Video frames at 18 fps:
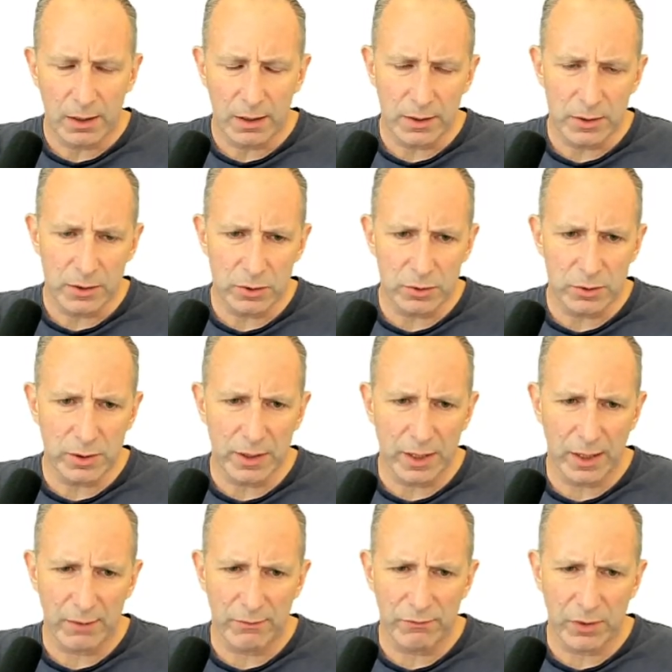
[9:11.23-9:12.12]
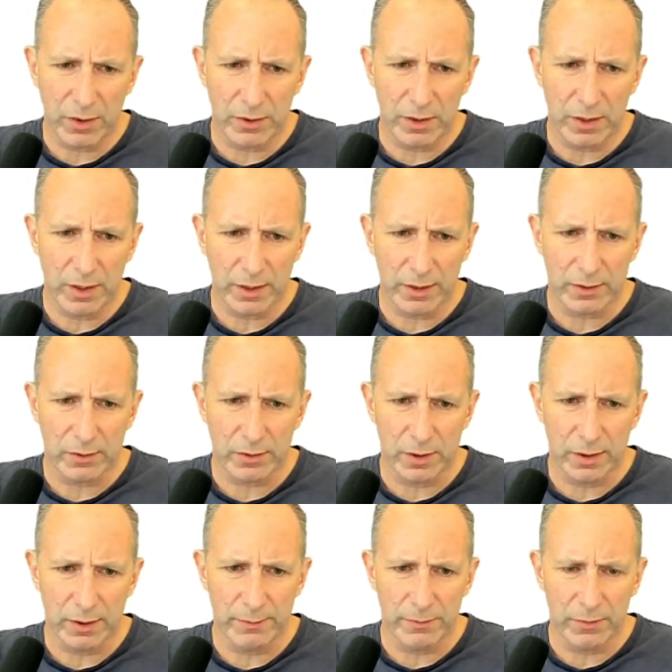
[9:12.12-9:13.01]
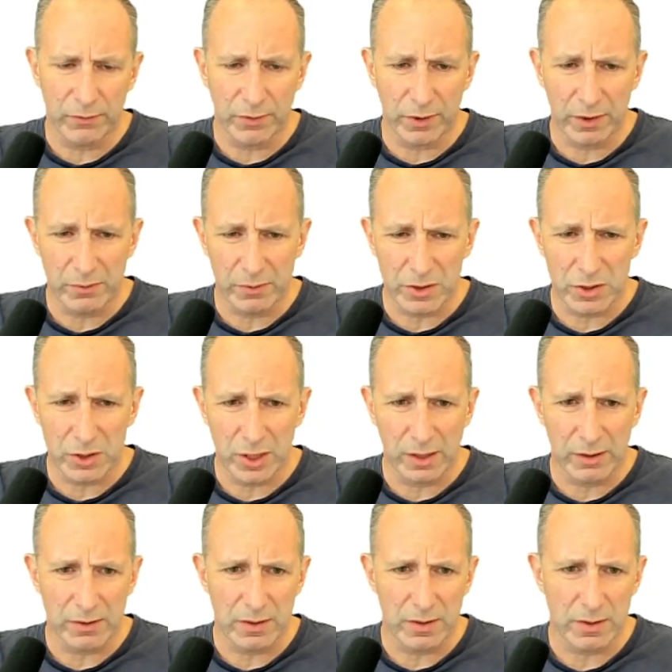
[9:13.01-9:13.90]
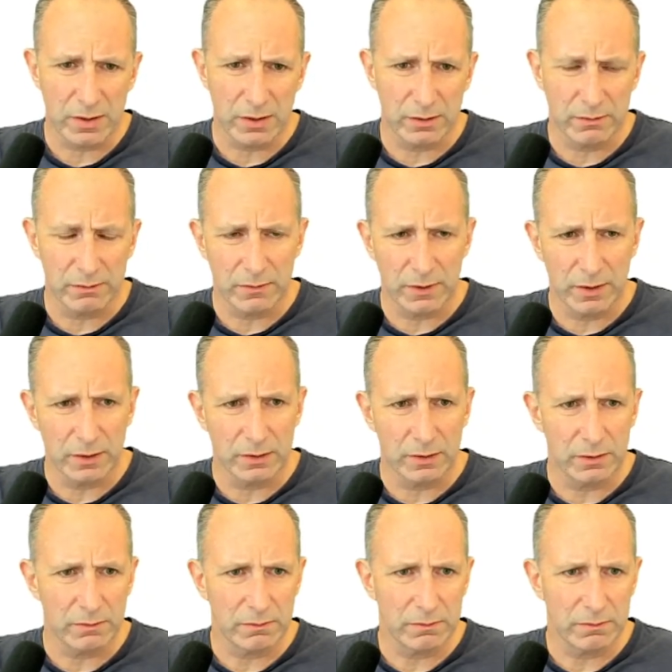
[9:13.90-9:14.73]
You can have very high crime, very rich areas, and